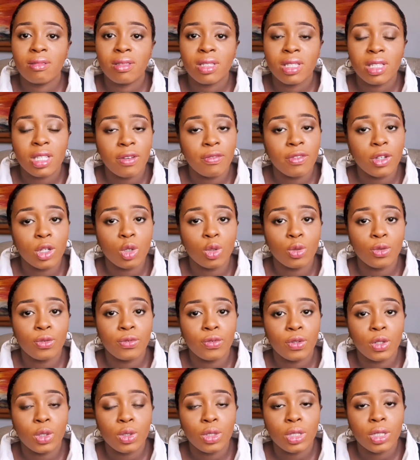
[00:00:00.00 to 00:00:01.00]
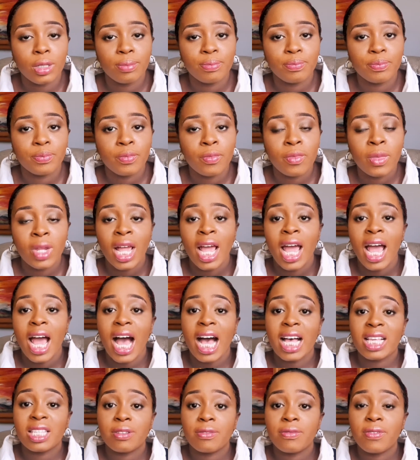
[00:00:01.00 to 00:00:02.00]
Cervical fluid.
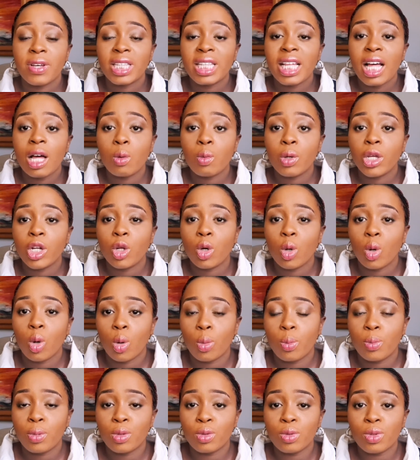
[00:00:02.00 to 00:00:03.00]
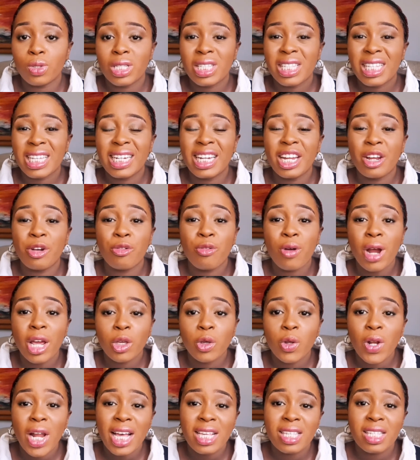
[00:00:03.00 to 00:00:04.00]
As the fertile window opens in a
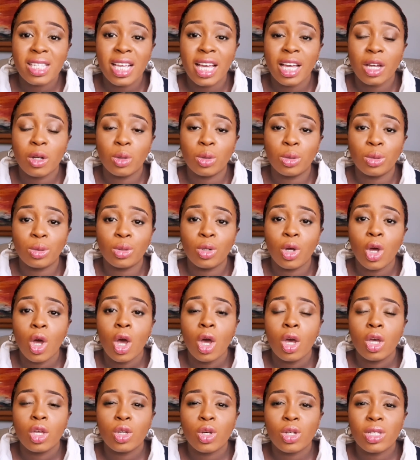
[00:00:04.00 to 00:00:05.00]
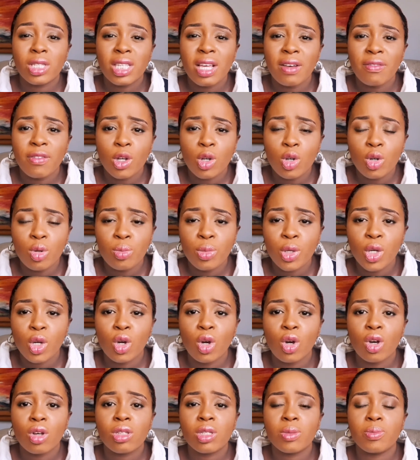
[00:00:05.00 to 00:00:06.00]
regular cycle, your cervical
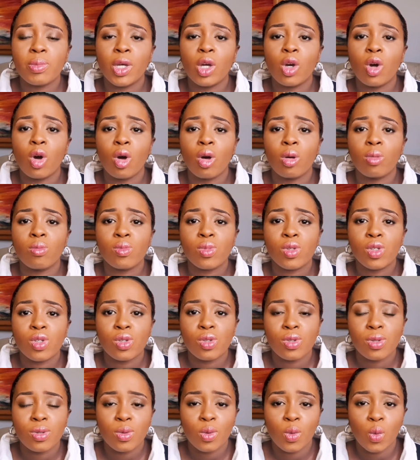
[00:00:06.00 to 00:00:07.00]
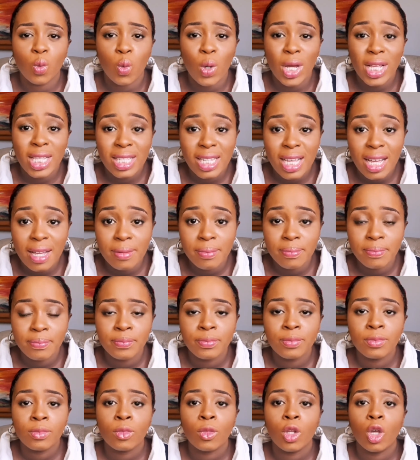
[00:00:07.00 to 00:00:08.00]
mucus becomes wetter.
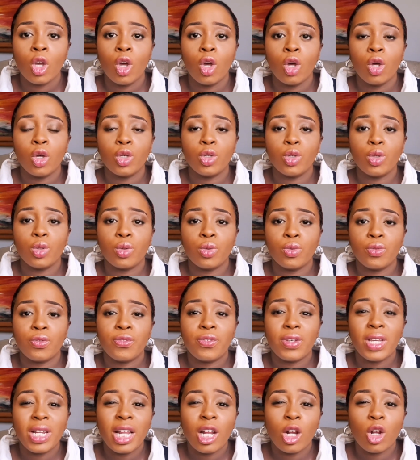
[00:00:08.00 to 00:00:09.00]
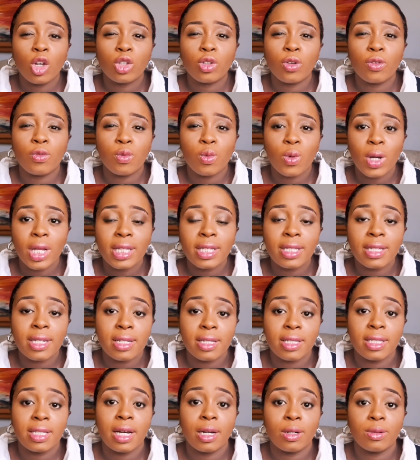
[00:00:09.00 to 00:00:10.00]
You feel a lot of
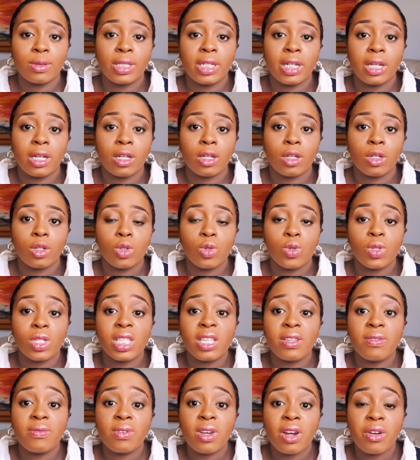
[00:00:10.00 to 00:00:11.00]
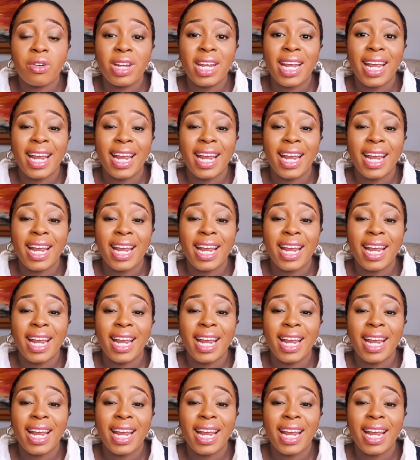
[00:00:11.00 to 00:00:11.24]
wetness down there. You see very